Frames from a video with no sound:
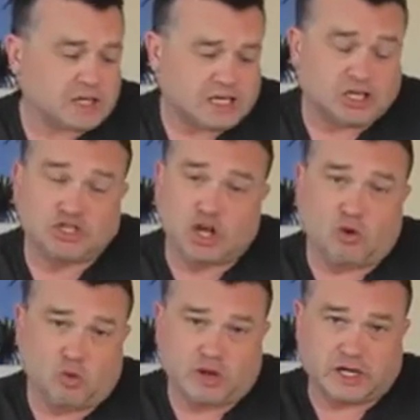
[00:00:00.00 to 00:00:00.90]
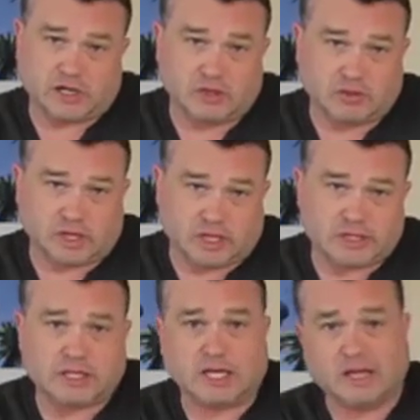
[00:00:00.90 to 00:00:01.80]
You don't want to do
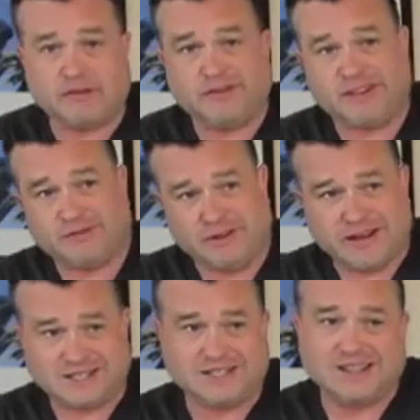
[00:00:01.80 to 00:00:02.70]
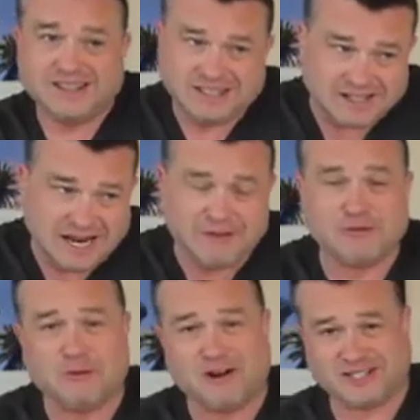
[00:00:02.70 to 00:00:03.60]
this if, in fact, you haven't
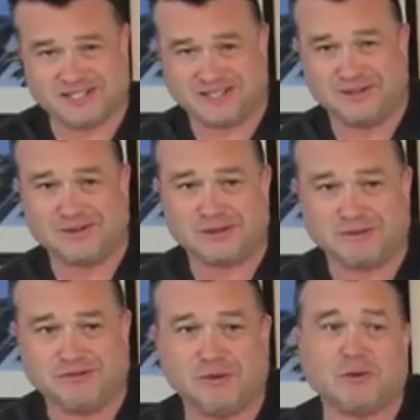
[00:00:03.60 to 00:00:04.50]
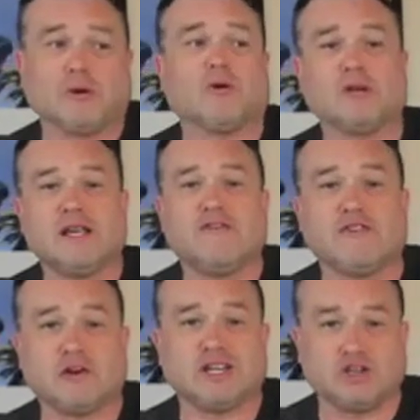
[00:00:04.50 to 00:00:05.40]
washed the clothing before or you have
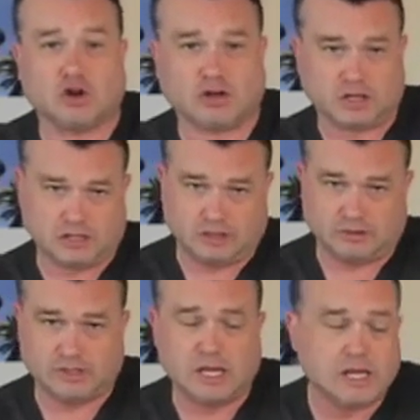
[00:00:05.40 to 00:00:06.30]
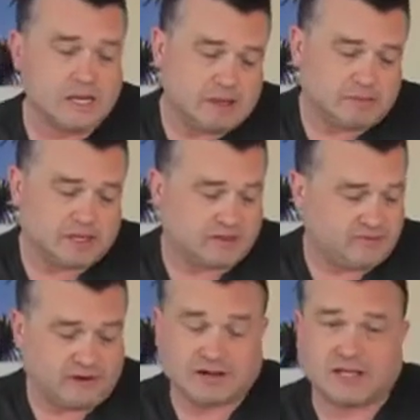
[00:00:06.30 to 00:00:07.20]
very dark clothes, because
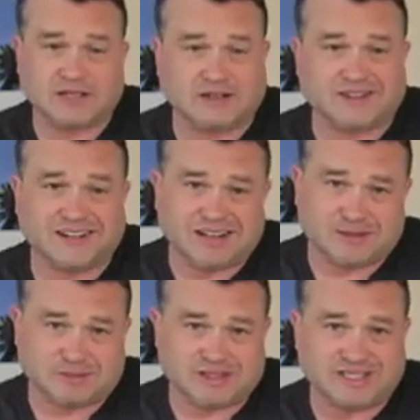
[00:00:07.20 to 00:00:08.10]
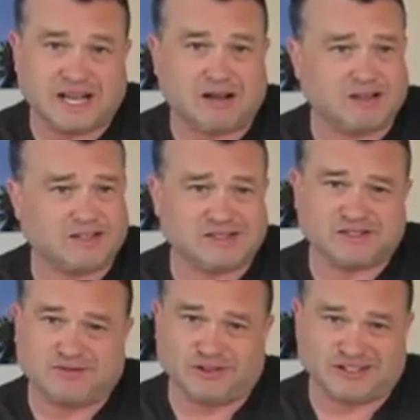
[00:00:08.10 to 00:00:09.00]
frankly, you're going to end up with a towel that's just
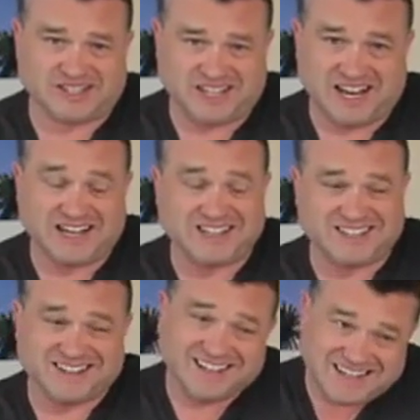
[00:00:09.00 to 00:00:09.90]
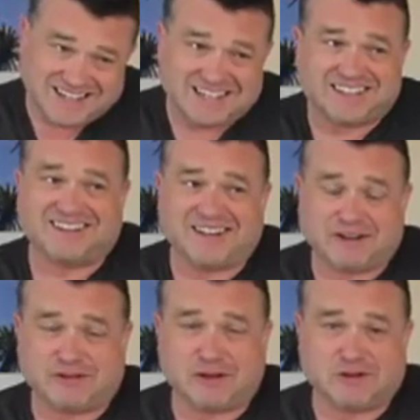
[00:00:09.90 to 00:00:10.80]
full of stains, and not
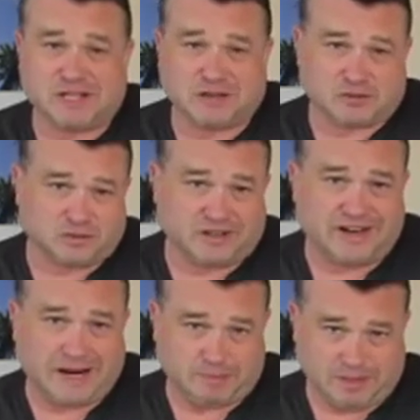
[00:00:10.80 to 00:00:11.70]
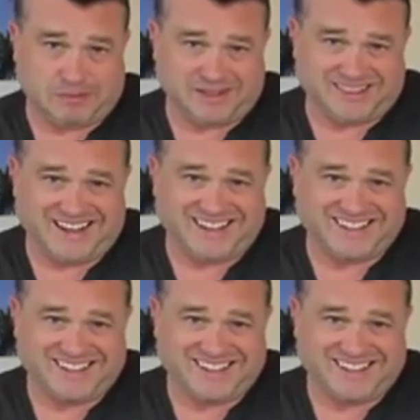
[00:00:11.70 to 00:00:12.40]
every hotel's real happy about that.